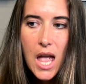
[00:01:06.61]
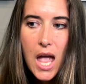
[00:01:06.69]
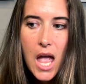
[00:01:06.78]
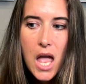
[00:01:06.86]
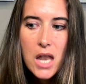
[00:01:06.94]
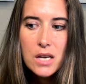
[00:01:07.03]

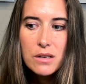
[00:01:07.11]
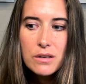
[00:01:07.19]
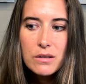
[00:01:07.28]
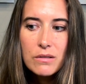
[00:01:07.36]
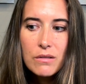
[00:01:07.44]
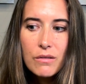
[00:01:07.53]

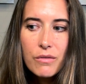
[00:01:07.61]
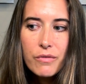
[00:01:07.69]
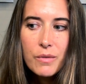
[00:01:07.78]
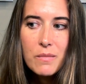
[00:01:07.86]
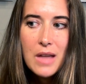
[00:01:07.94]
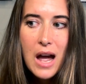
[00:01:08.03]
And
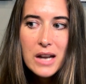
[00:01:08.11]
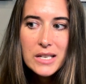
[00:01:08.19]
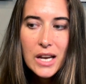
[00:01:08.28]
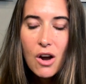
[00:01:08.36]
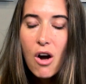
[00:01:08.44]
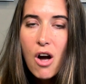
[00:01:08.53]
from that
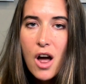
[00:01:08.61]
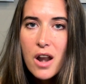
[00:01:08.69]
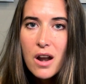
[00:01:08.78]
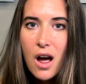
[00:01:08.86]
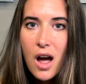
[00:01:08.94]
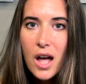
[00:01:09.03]
day
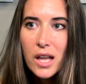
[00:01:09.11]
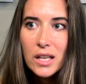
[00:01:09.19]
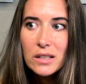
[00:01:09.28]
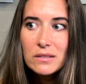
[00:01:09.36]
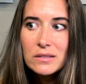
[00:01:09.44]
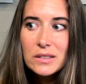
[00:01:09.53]
on,
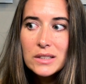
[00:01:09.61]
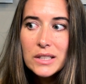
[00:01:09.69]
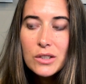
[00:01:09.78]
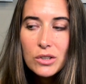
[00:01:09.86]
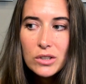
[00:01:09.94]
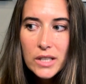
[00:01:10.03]
I
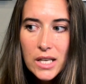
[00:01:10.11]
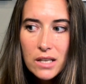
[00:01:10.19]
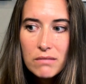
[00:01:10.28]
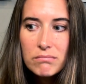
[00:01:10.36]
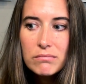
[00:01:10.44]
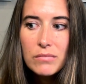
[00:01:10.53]

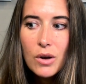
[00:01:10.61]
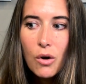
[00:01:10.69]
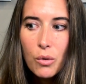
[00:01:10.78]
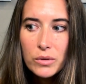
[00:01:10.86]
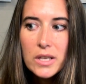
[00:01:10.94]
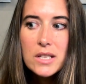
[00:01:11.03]
literally
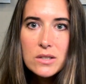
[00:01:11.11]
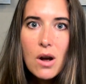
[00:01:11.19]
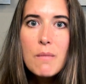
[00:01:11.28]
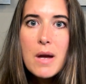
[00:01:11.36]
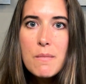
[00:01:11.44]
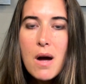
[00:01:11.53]
only
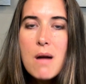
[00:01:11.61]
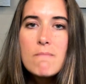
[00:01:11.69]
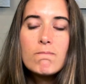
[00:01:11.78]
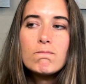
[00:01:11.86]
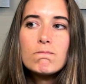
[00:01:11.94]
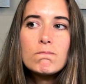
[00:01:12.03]
saw my
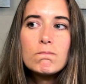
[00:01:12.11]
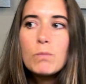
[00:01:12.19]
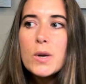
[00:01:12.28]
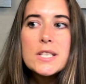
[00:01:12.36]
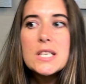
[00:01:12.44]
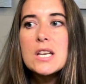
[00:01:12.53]
mom
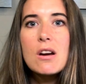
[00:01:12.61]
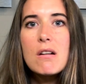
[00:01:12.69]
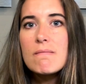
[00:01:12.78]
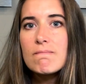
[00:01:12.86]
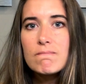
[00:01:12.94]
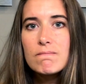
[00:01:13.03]
once a
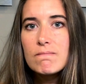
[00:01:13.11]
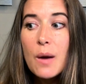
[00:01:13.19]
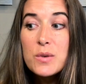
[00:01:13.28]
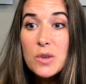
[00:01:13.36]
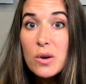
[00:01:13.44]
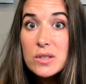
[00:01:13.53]
year. And that
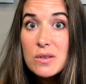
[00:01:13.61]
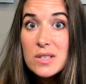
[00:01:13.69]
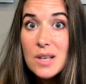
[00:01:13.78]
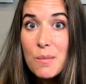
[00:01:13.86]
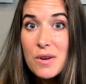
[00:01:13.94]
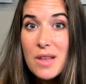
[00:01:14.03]
was also the
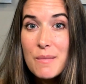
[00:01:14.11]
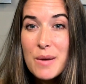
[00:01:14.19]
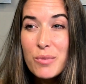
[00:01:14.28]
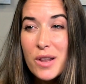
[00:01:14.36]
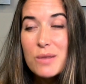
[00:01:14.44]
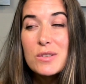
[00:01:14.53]
summer that my
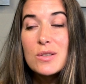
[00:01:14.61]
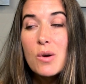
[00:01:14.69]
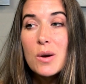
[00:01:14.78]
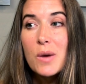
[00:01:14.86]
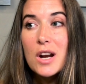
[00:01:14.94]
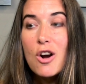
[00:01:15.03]
brother was
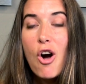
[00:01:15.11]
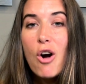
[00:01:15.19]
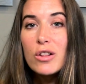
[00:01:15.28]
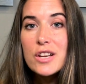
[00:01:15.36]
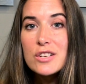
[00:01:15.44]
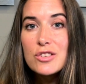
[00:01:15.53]
going away to
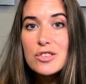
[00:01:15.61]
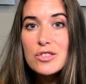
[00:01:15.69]
college.